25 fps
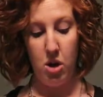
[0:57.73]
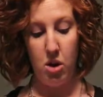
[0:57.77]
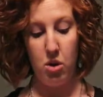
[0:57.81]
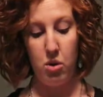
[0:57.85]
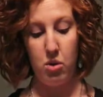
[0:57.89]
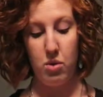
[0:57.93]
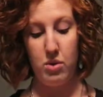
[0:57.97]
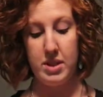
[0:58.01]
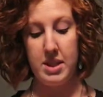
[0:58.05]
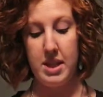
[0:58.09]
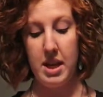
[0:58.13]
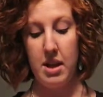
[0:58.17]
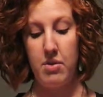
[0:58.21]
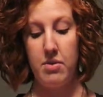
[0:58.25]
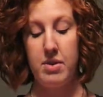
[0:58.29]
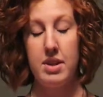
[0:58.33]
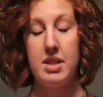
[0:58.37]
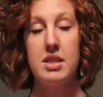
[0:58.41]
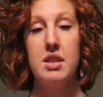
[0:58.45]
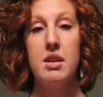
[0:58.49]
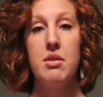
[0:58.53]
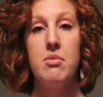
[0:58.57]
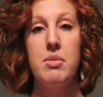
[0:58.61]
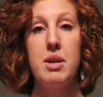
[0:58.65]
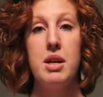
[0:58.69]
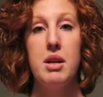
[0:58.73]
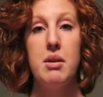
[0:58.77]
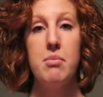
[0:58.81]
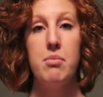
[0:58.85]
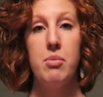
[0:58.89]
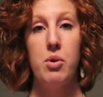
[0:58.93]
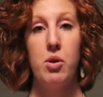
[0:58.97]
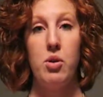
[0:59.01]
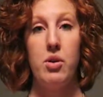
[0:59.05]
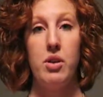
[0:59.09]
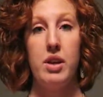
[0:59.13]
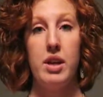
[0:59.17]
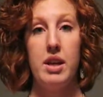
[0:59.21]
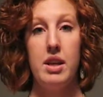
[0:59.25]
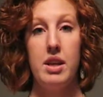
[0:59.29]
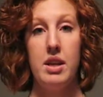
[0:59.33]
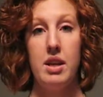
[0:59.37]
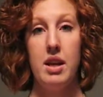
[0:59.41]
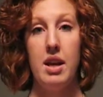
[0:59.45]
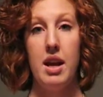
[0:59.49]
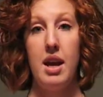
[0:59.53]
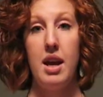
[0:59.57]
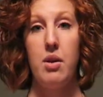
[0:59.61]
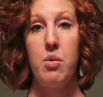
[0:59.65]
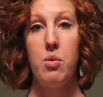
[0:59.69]
Who is at risk of being bullied,
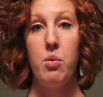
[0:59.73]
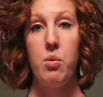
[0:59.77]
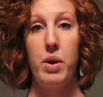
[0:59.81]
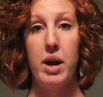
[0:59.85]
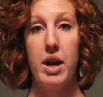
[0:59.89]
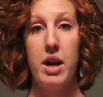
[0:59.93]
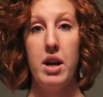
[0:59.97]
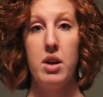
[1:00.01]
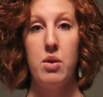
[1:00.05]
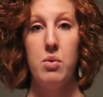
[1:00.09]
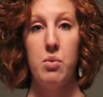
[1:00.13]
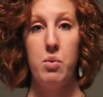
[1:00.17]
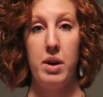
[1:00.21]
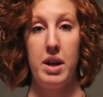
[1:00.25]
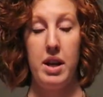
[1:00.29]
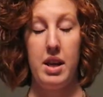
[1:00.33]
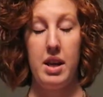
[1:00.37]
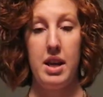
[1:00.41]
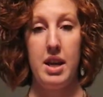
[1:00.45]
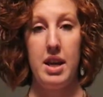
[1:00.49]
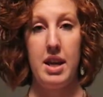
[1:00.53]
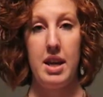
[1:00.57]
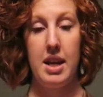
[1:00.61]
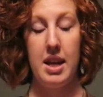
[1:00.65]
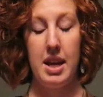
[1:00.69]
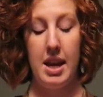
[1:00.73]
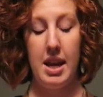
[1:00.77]
and where and when it